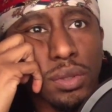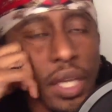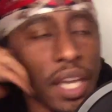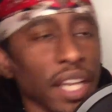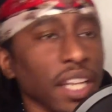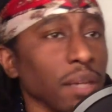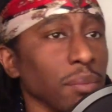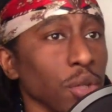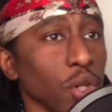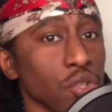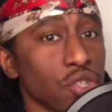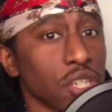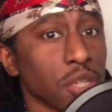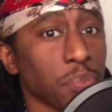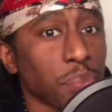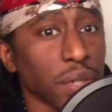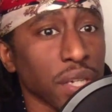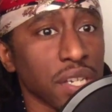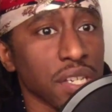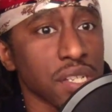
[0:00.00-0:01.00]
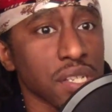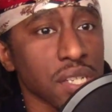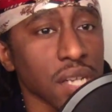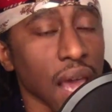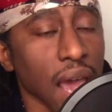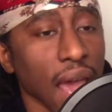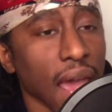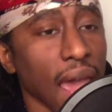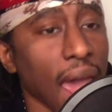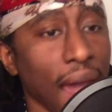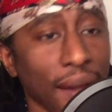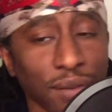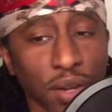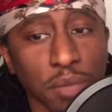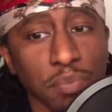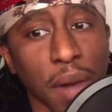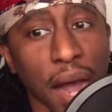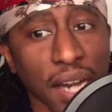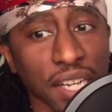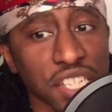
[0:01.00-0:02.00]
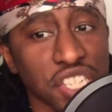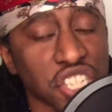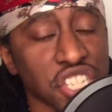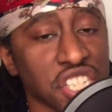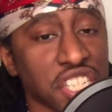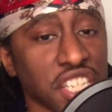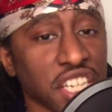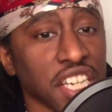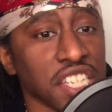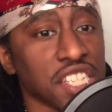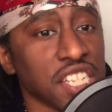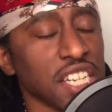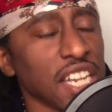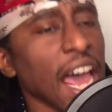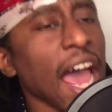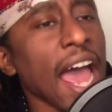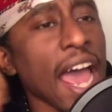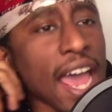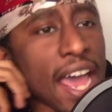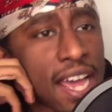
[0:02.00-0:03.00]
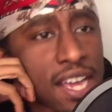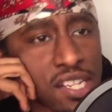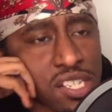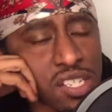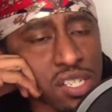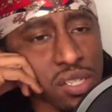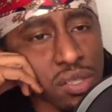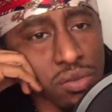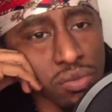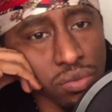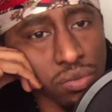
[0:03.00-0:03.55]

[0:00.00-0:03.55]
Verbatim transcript: In the music biz, everybody's just kissing ass.